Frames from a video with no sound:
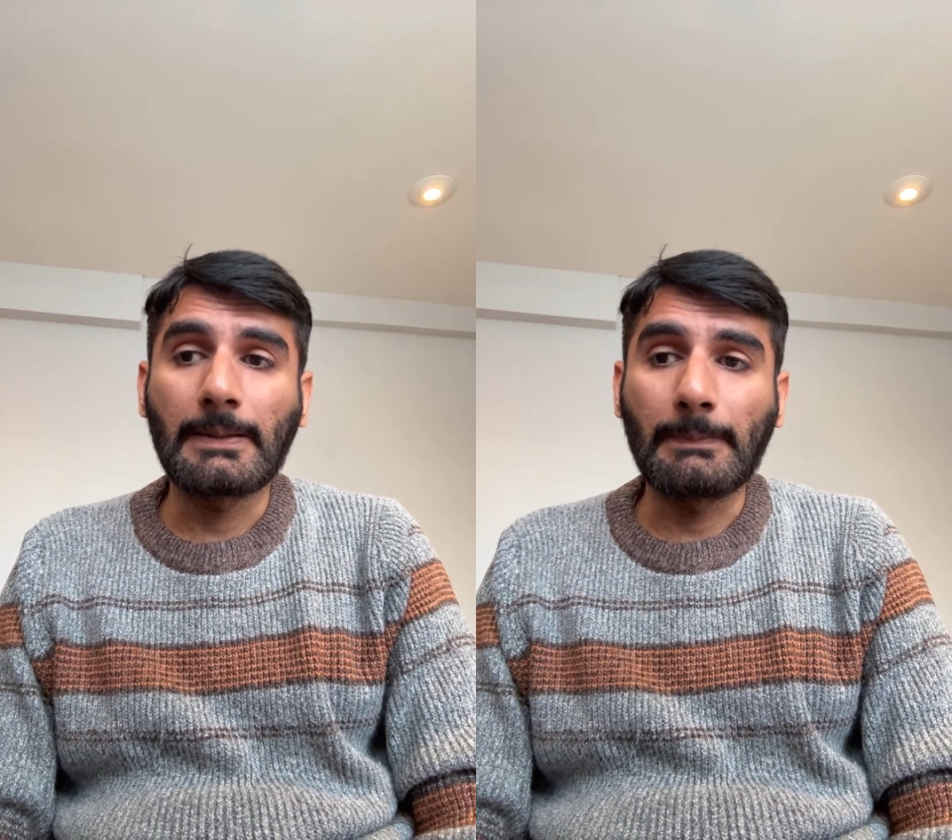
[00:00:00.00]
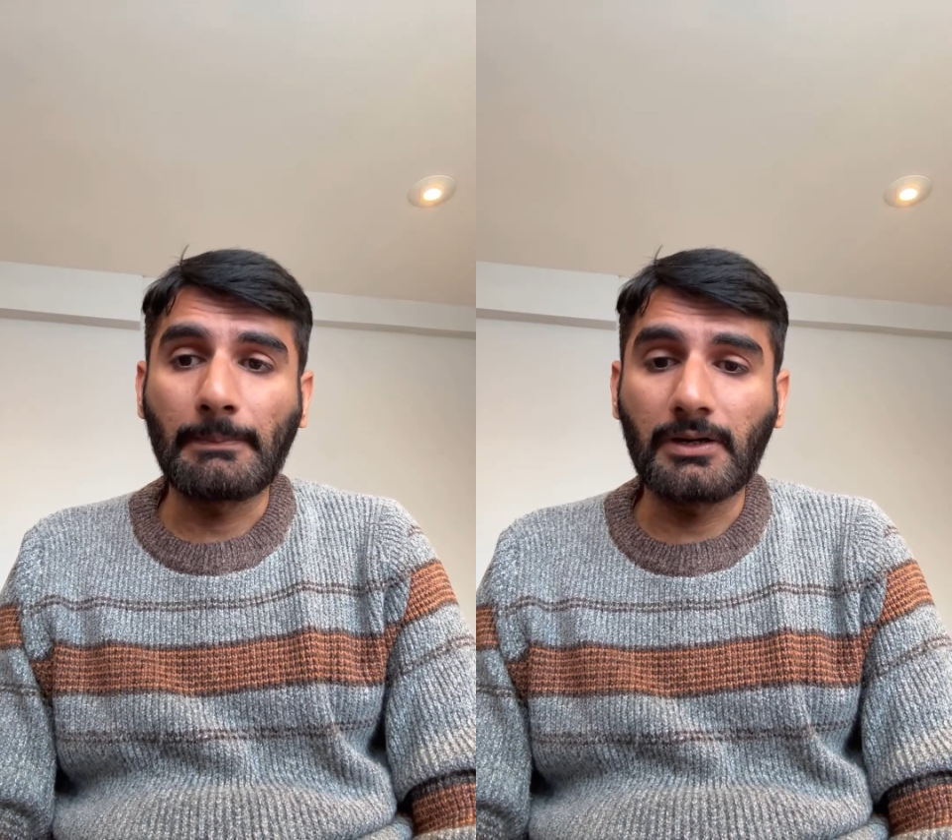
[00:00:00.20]

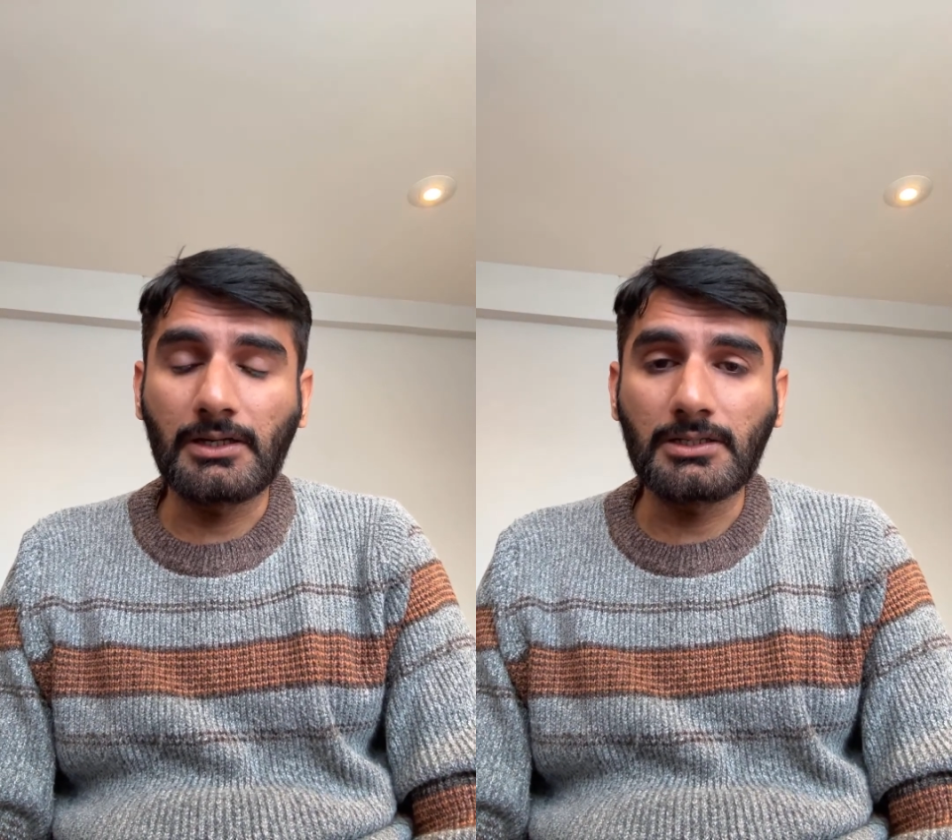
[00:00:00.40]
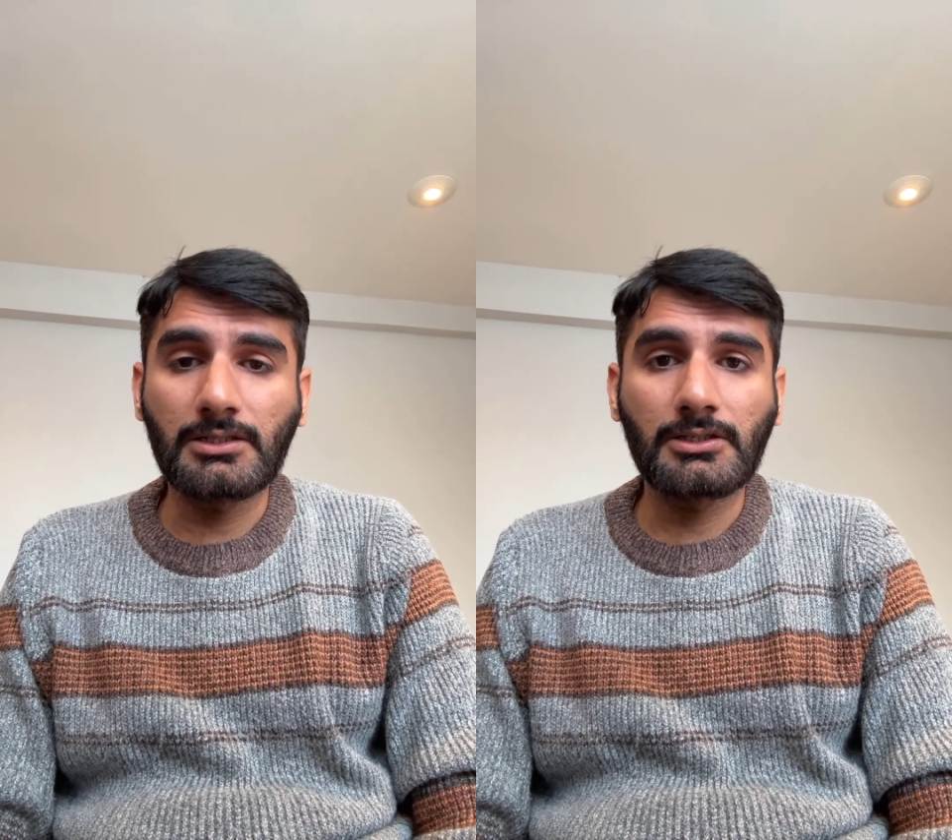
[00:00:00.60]

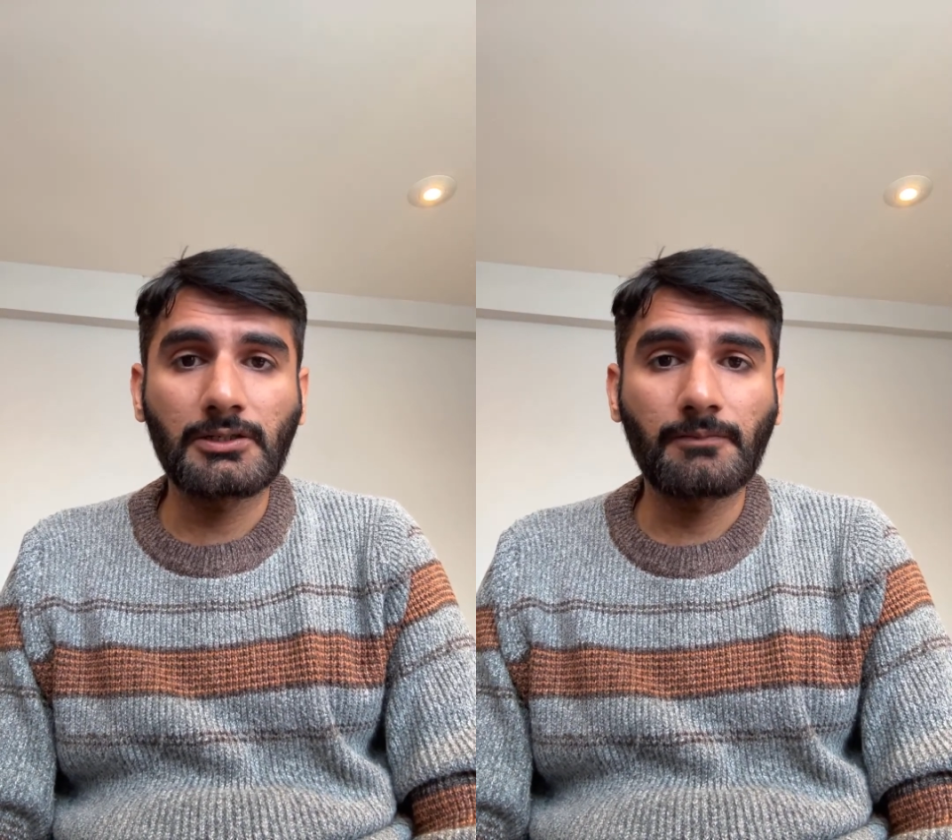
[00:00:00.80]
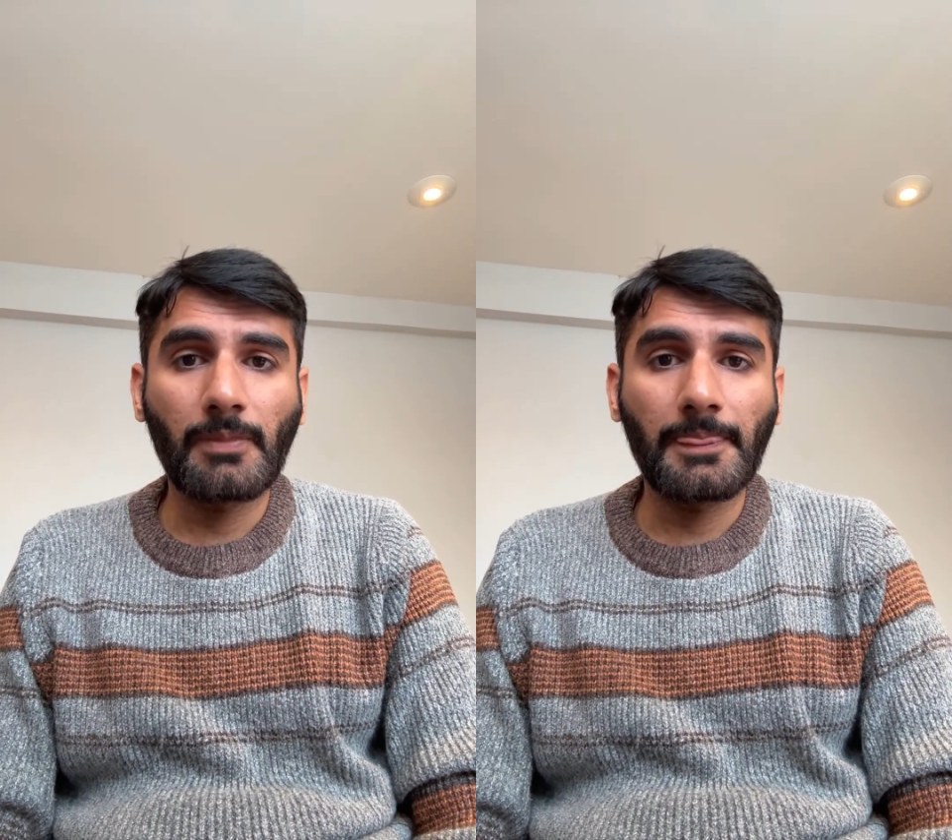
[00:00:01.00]
But
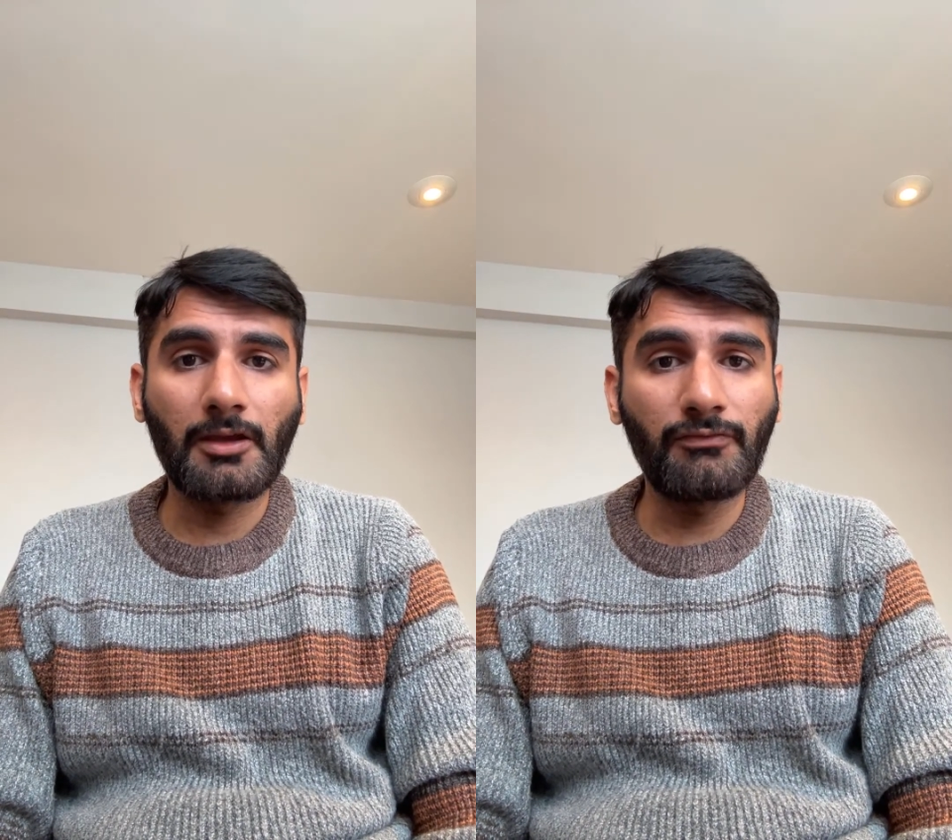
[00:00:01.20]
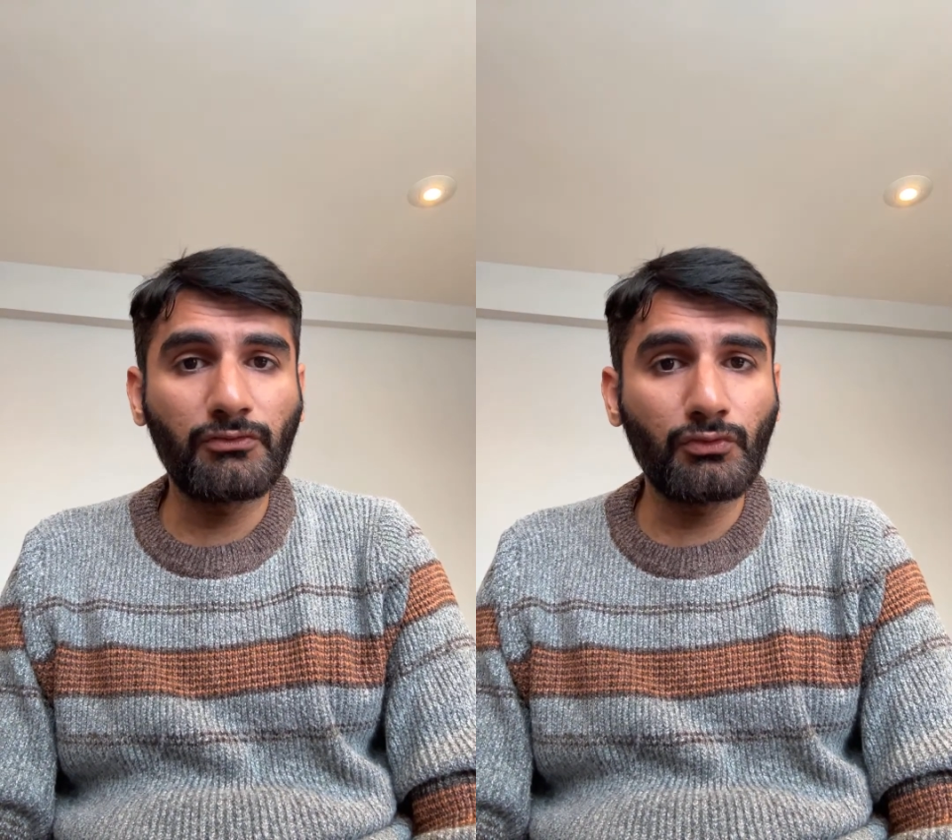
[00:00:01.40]

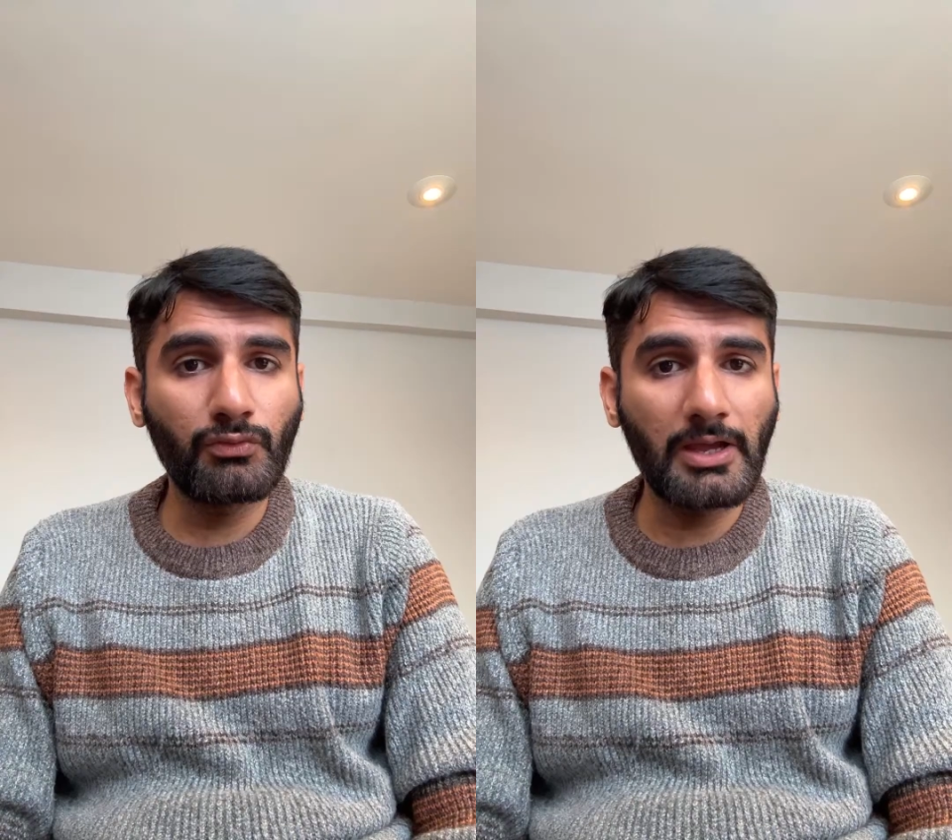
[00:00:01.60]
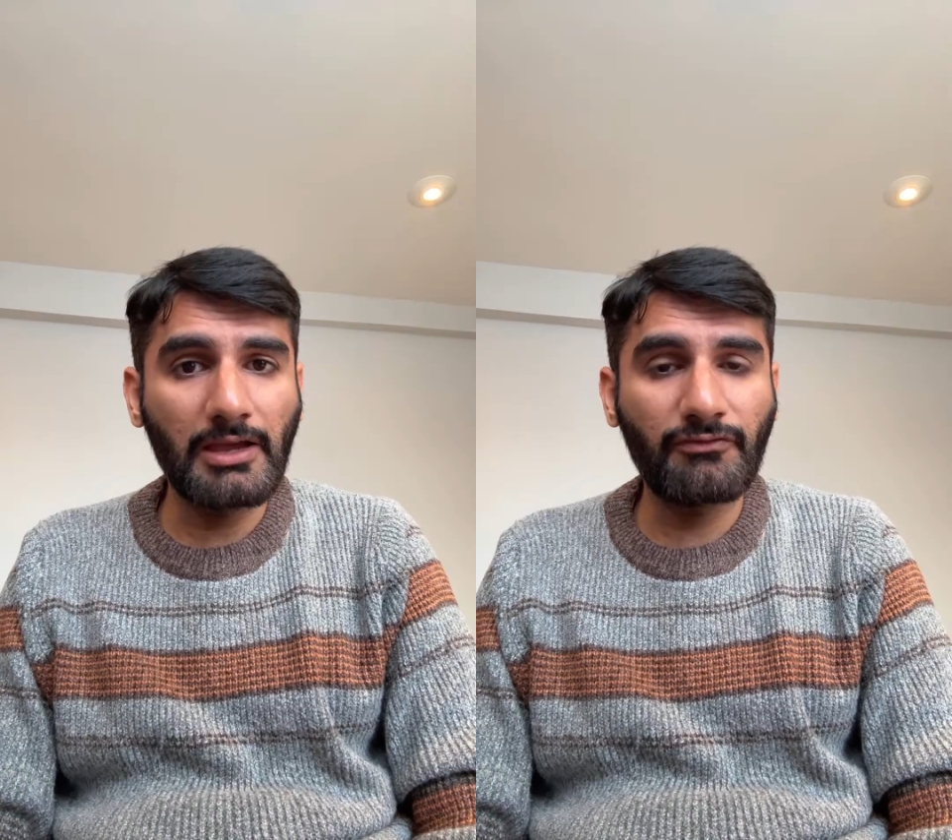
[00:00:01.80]
if you
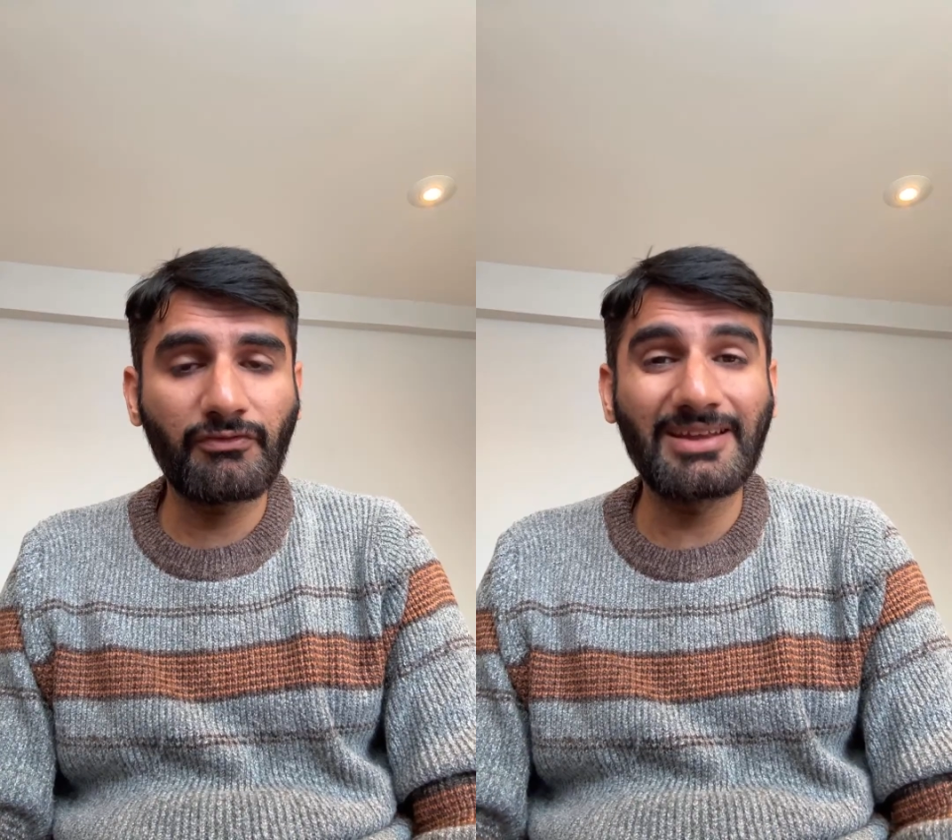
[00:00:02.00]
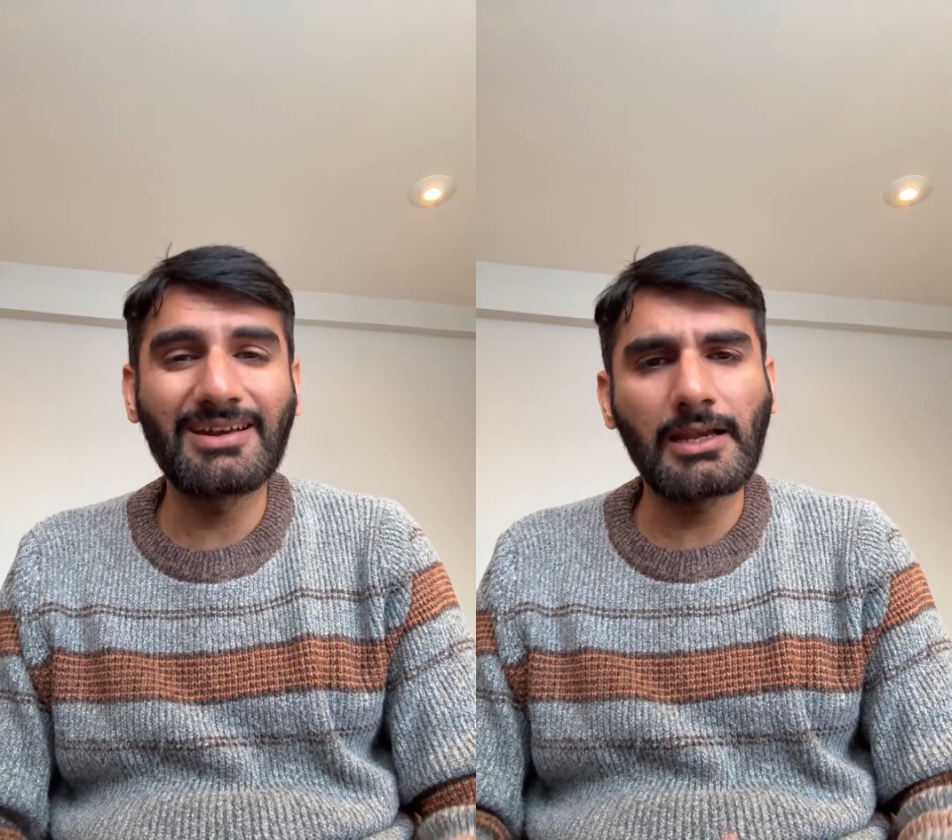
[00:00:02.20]
have failed,